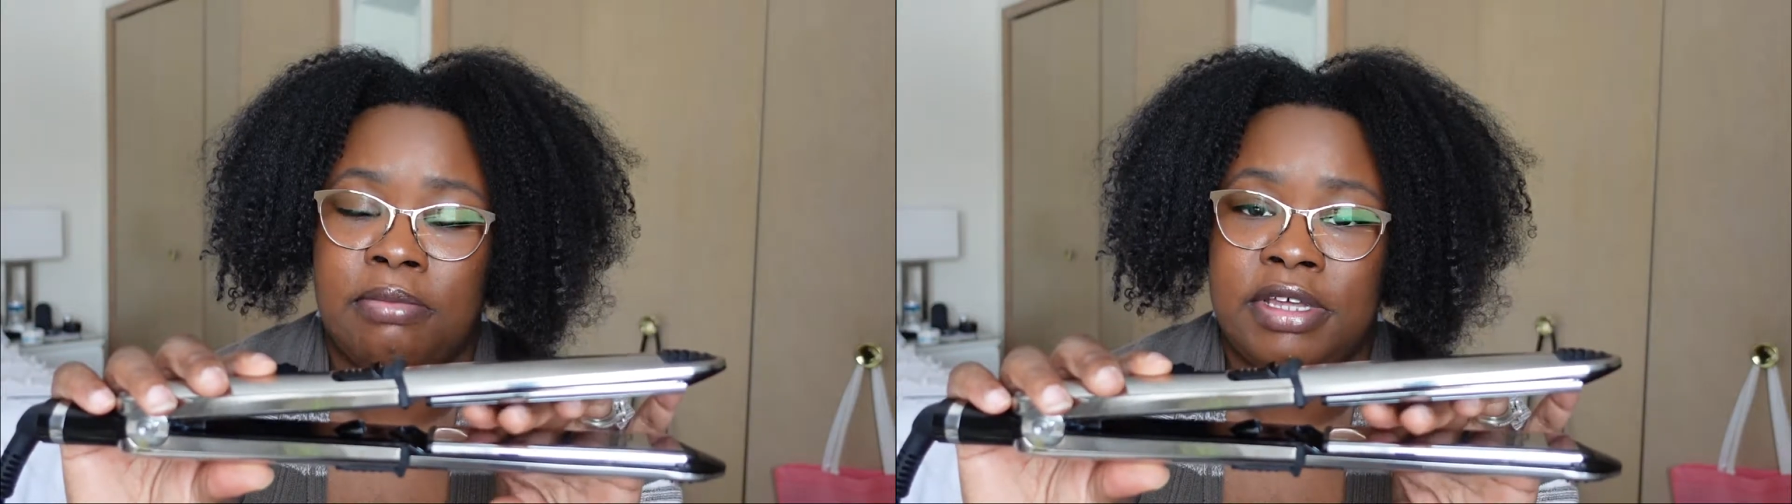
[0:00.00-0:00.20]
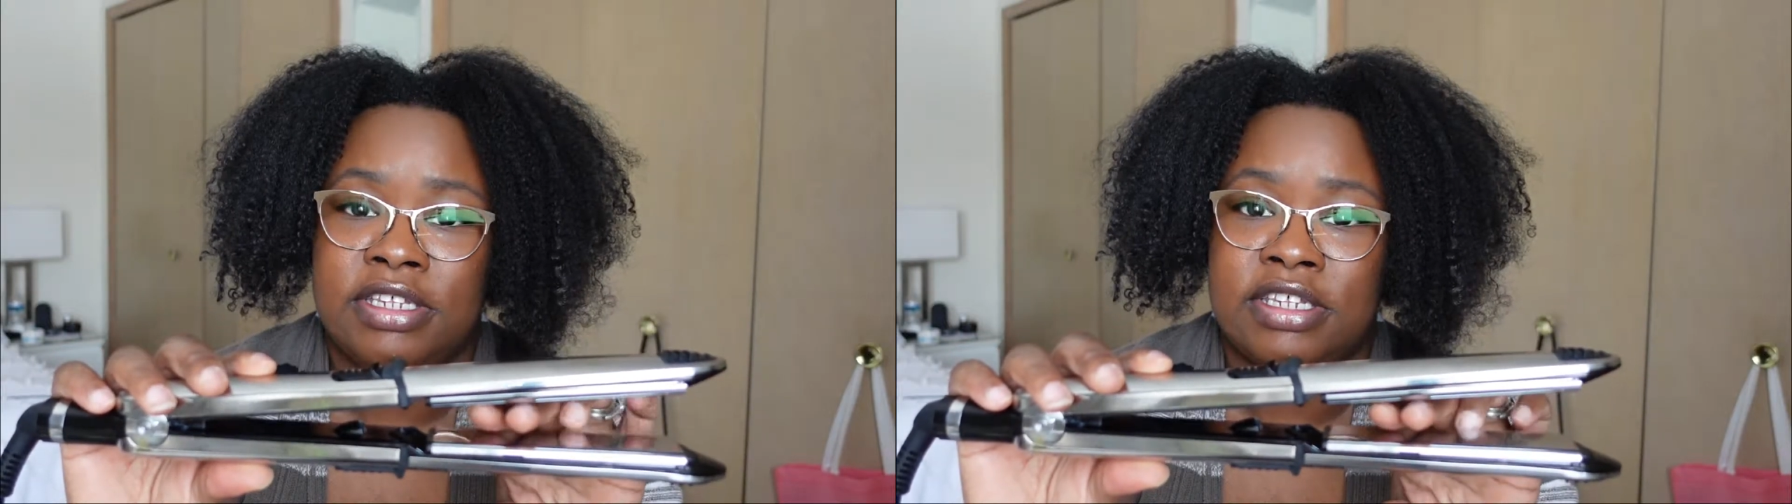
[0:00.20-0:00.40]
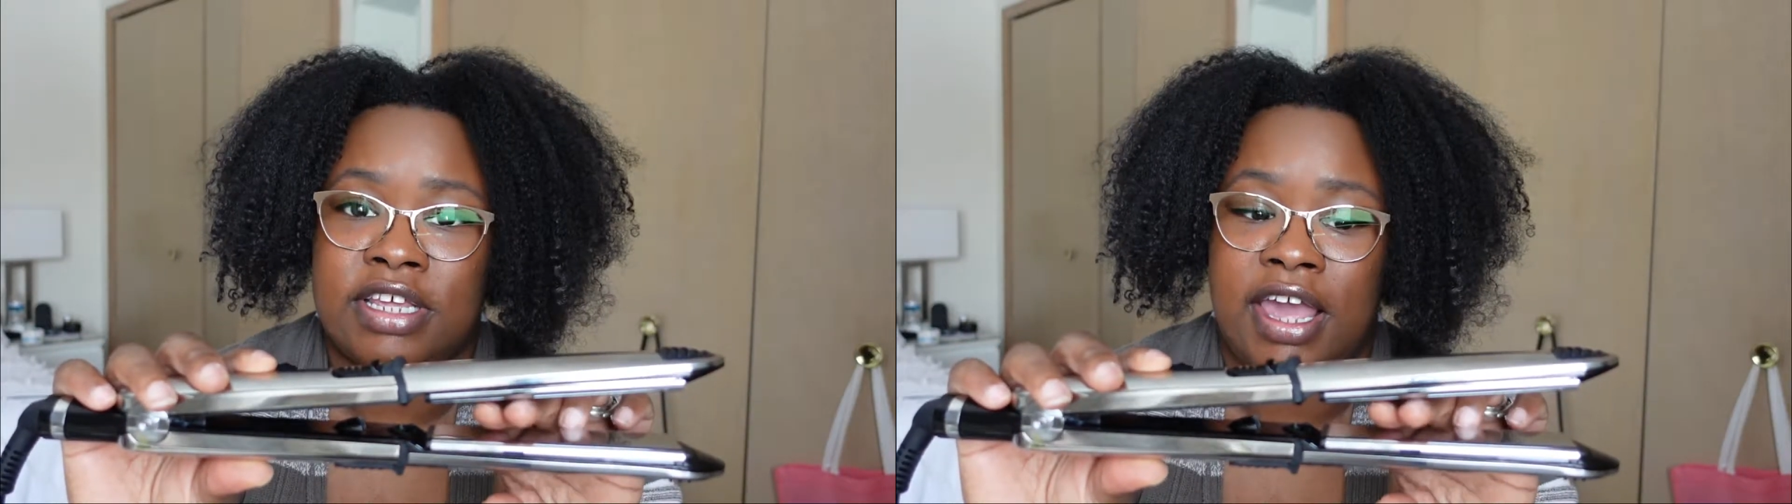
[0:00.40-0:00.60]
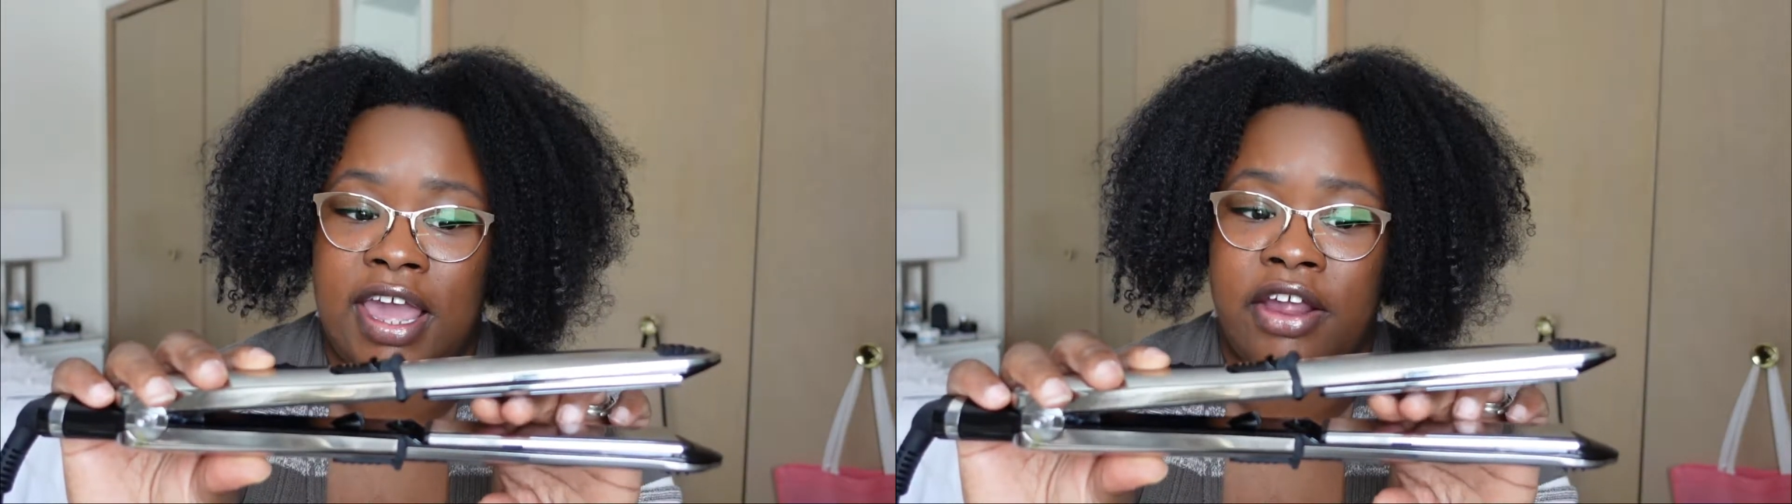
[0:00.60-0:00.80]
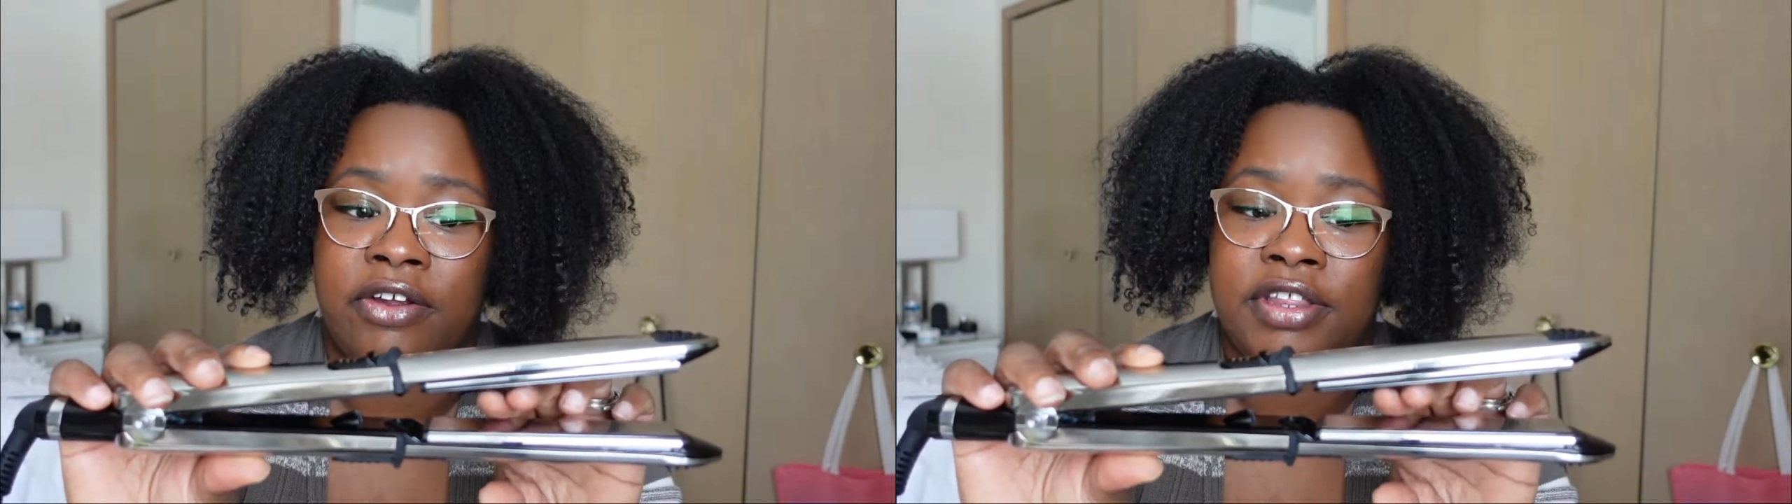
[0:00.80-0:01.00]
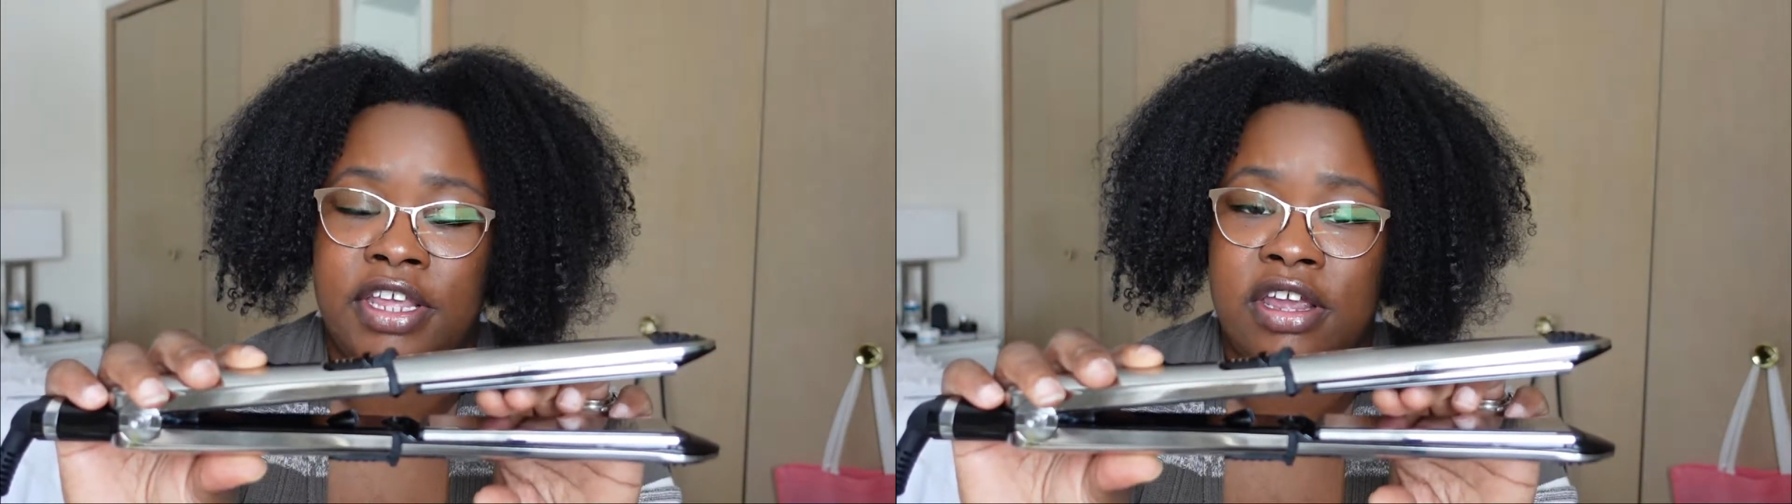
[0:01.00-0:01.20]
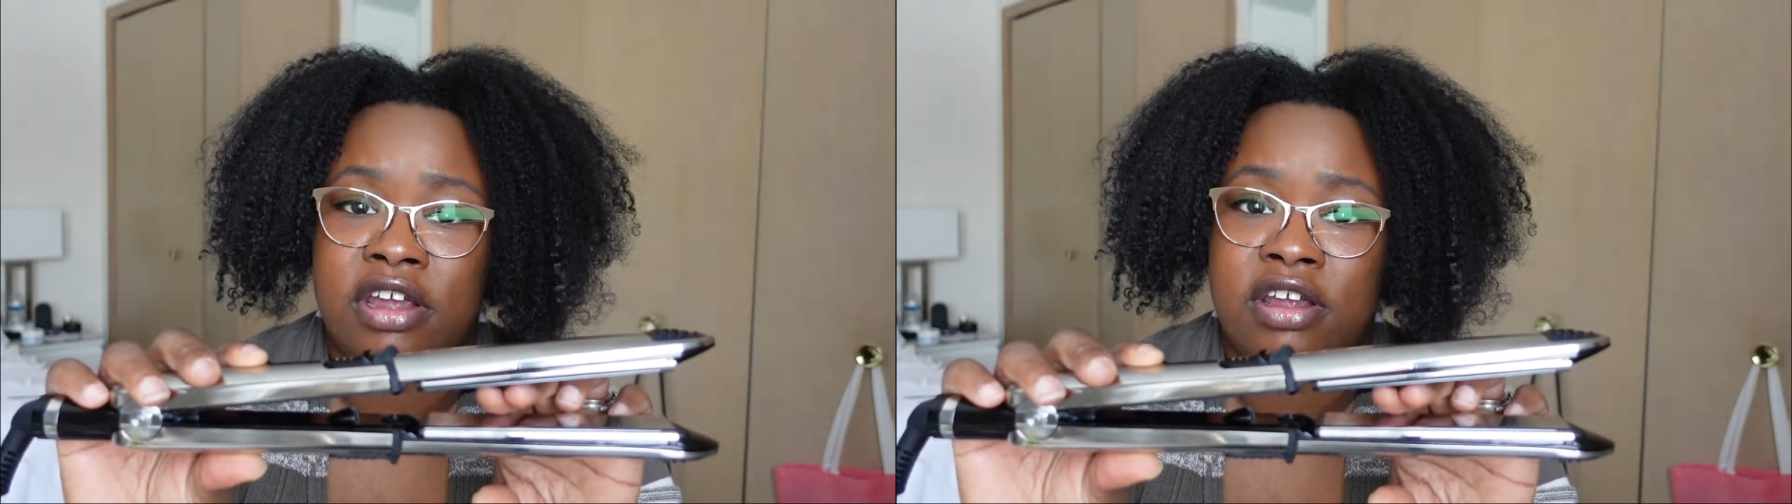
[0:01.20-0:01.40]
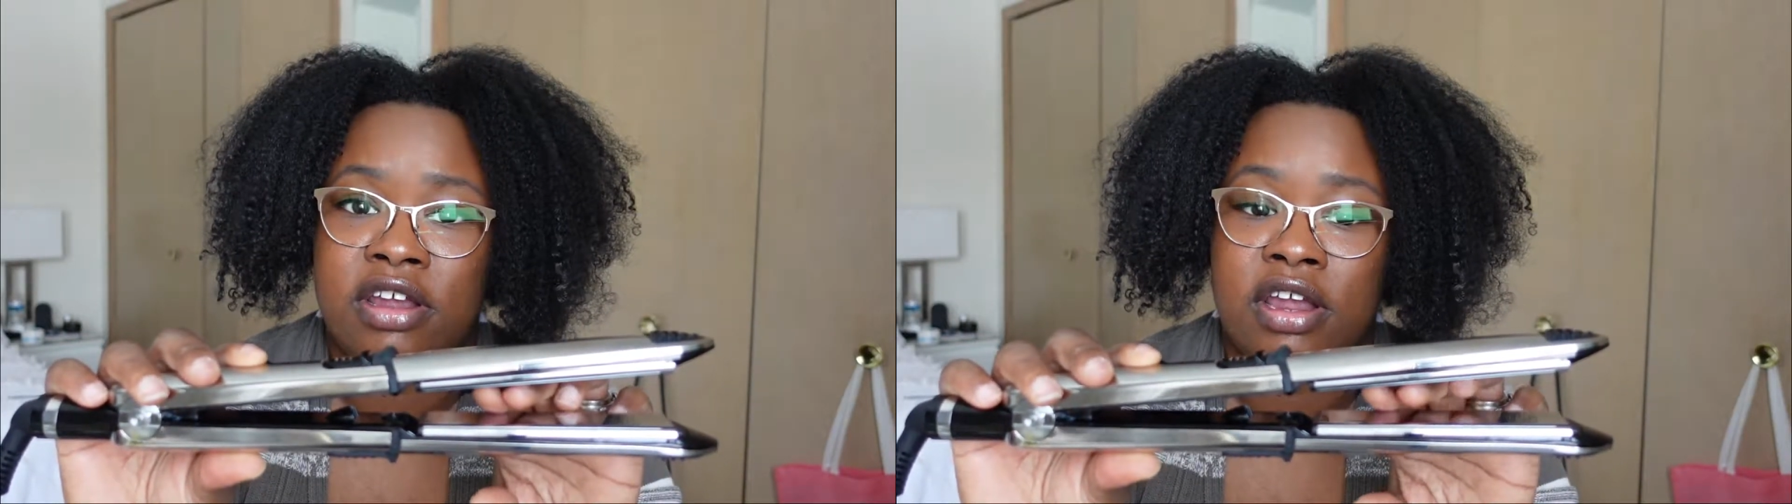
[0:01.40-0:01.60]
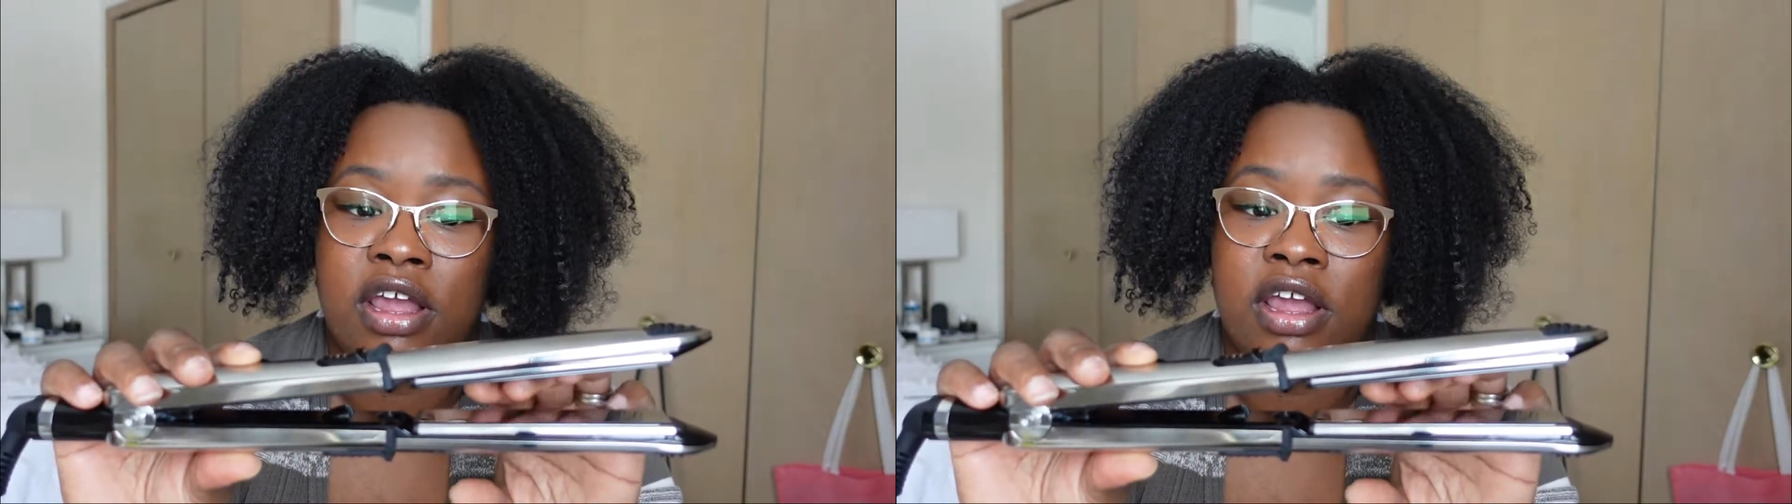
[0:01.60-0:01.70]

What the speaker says: pieces of hair in there,